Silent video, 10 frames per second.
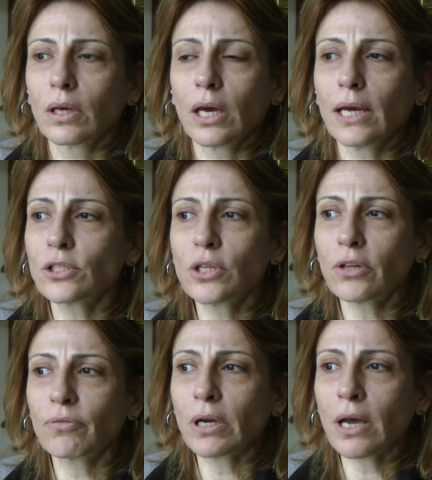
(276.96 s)
It's
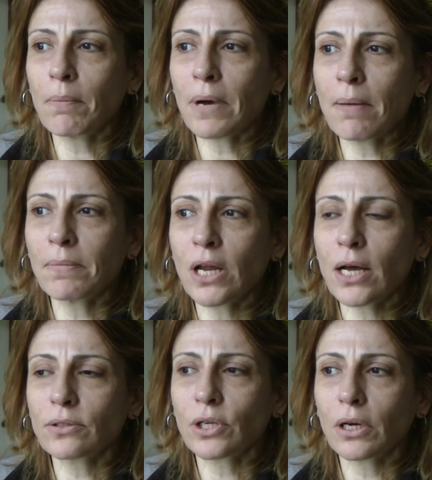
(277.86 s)
not, I'm
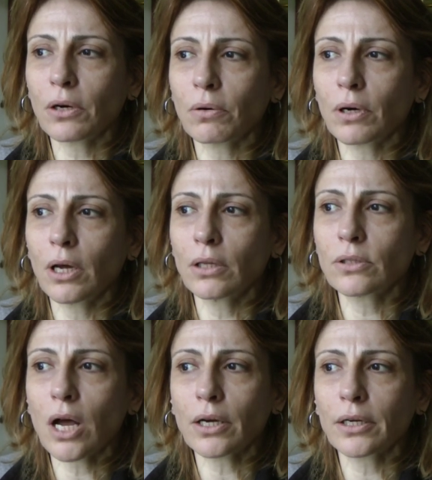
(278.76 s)
not here
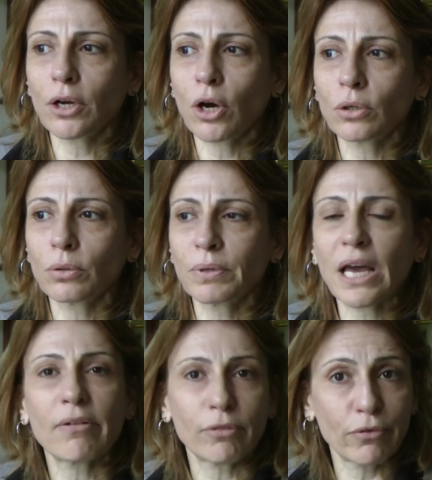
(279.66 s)
talking on
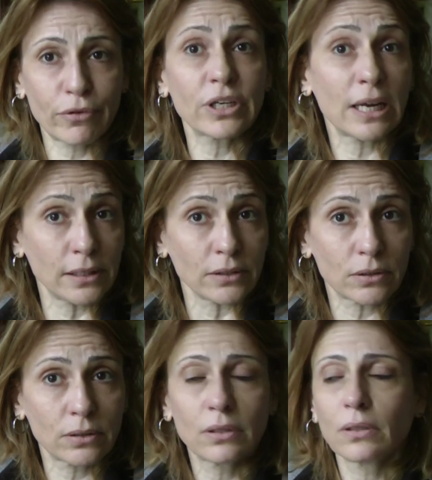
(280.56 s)
behalf of an
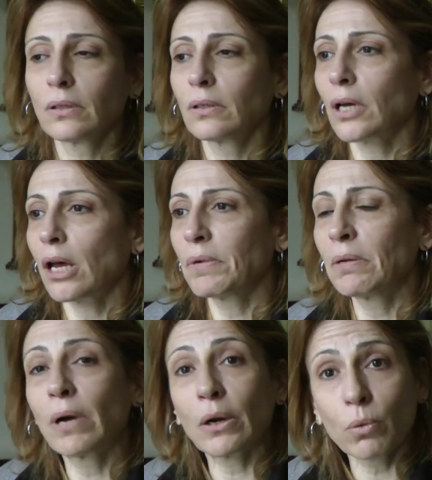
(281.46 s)
elite. I mean,
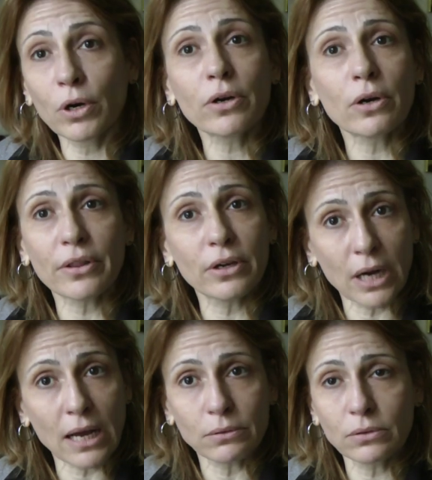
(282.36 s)
okay. My work on the
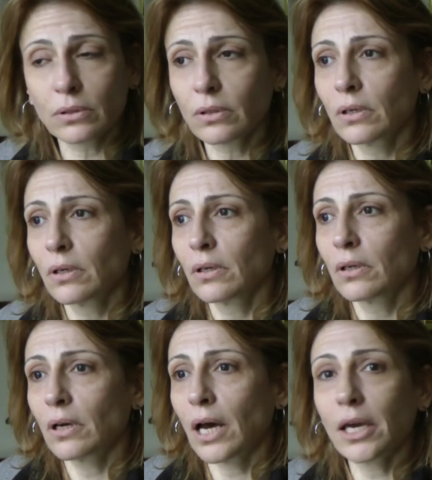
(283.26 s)
ground,
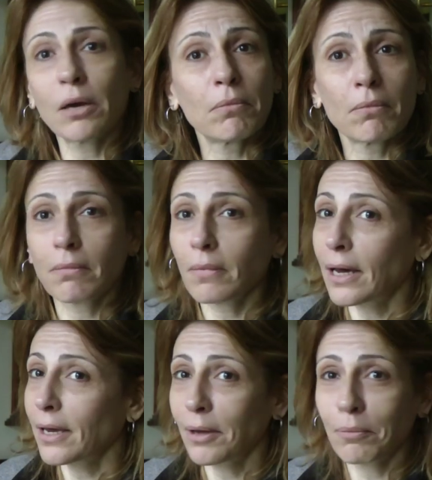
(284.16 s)
I
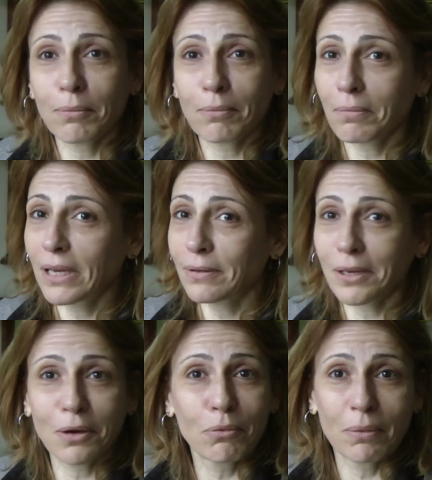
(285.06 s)
am
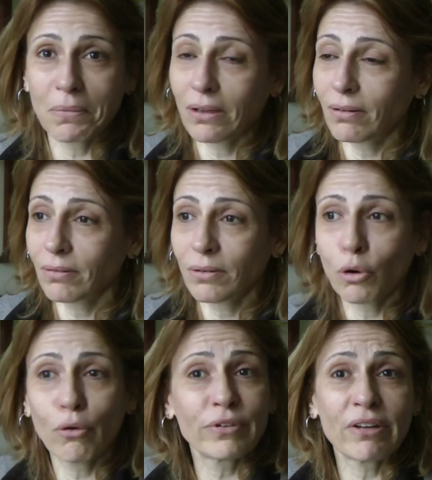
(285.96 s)
meeting women
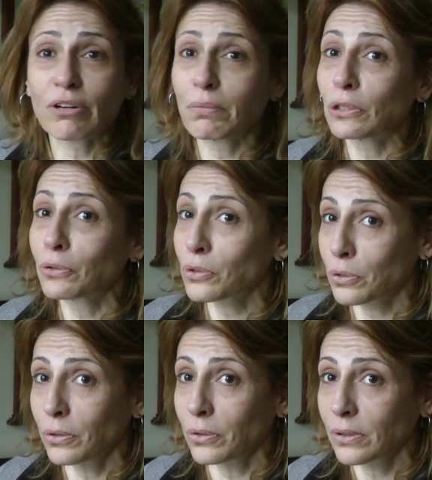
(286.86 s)
who've never been to
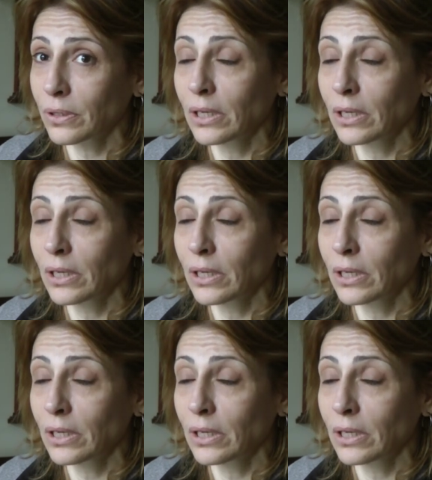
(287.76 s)
school.